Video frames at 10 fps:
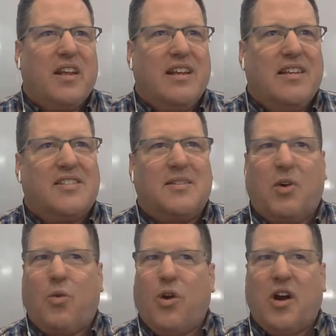Some
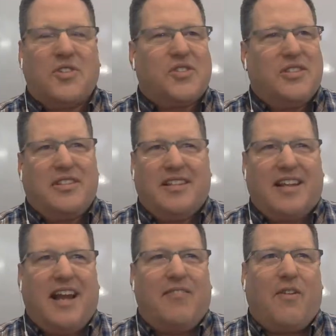quirks
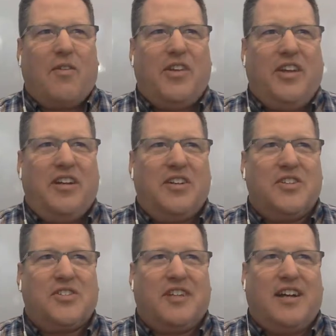kind of over the
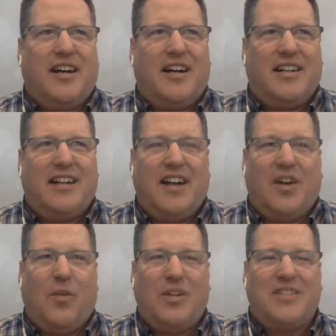years. I
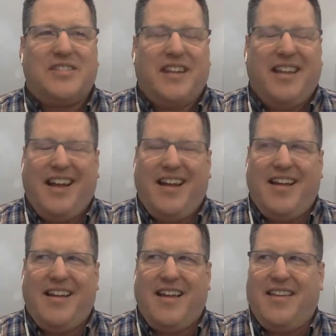know one city,
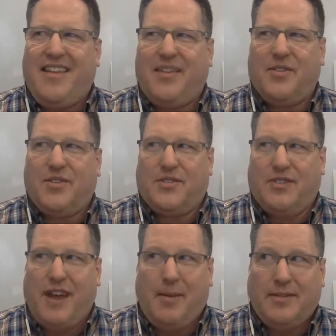I think it was
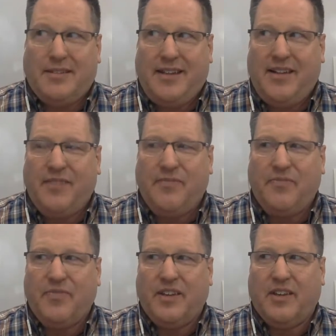Robbinsdale,
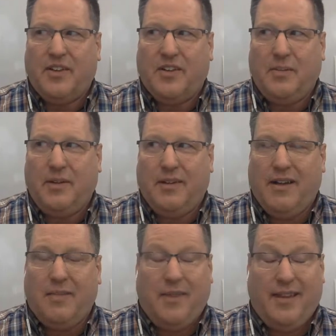could be
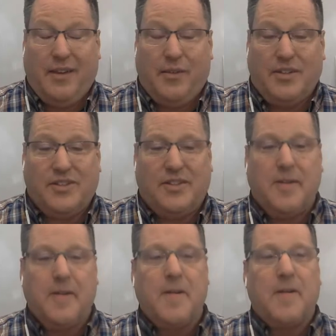wrong, but I think it was.
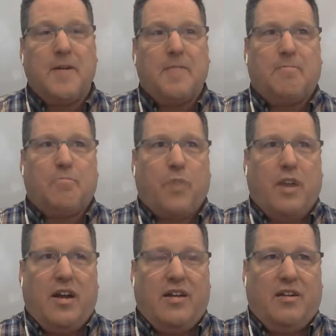
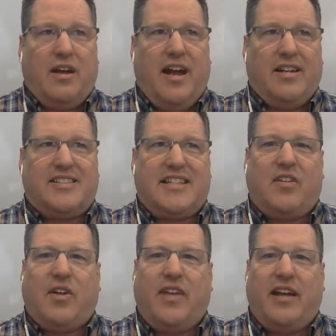I had a
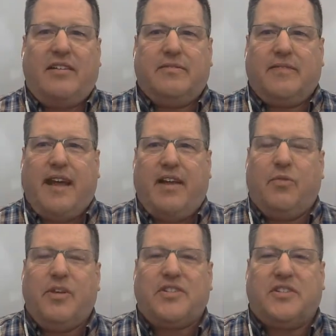seller that
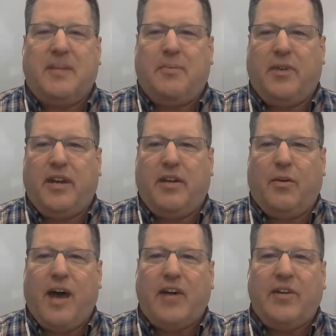had recently put in a
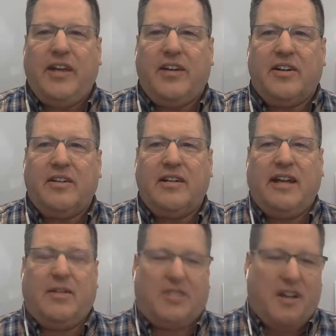water heater.
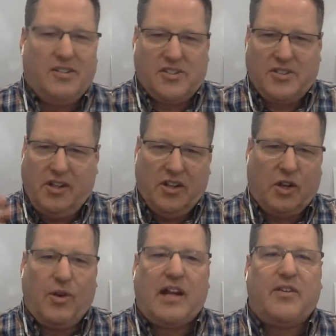It was all
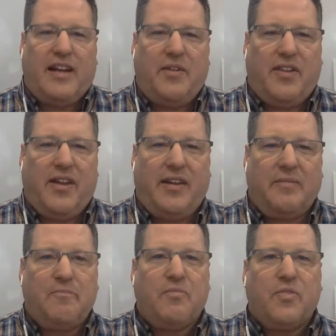installed correctly and everything.